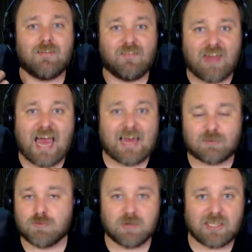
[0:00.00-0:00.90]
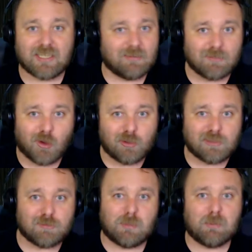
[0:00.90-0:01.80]
that's really all
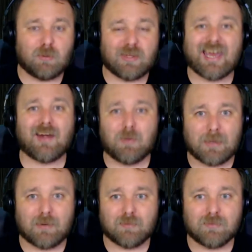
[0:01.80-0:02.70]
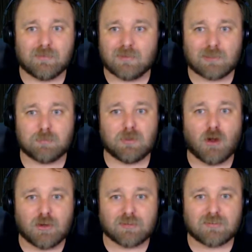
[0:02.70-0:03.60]
these people care about. Let's be
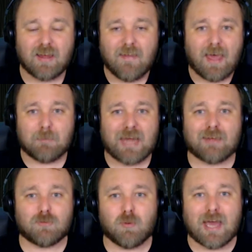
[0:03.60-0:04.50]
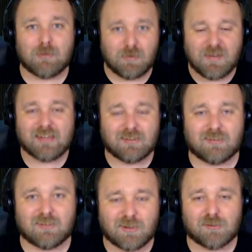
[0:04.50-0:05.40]
honest. I mean, that's why we've had this
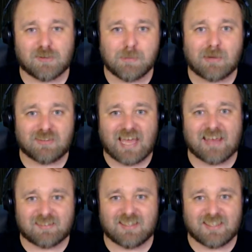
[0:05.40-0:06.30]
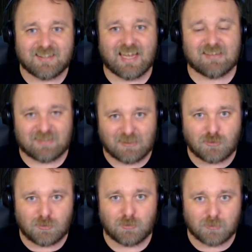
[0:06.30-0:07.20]
discussion about Destiny and Destiny
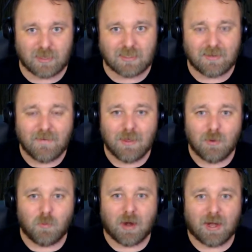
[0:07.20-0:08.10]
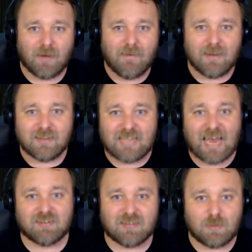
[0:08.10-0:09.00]
2, right? Where
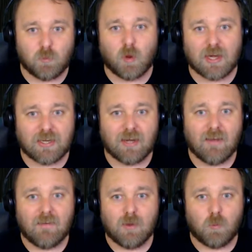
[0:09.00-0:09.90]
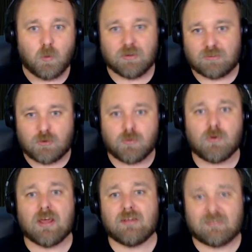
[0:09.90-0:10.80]
Destiny 1 was
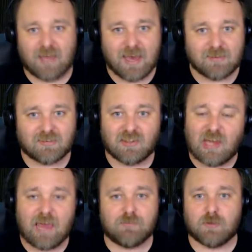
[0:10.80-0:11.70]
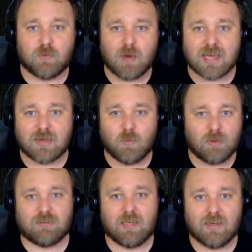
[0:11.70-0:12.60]
criticized left and right,
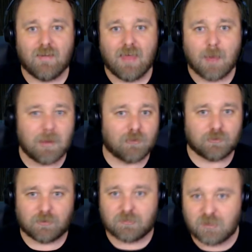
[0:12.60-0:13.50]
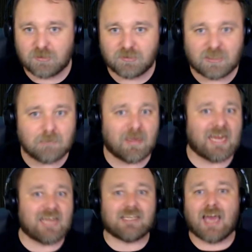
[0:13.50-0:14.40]
wasn't it? About their decisions they
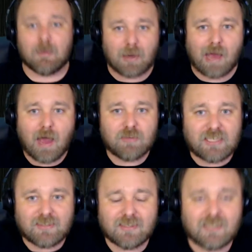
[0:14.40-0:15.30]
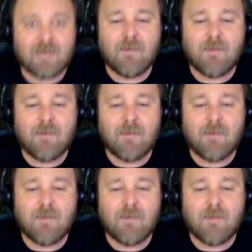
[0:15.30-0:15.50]
made, about how they did it.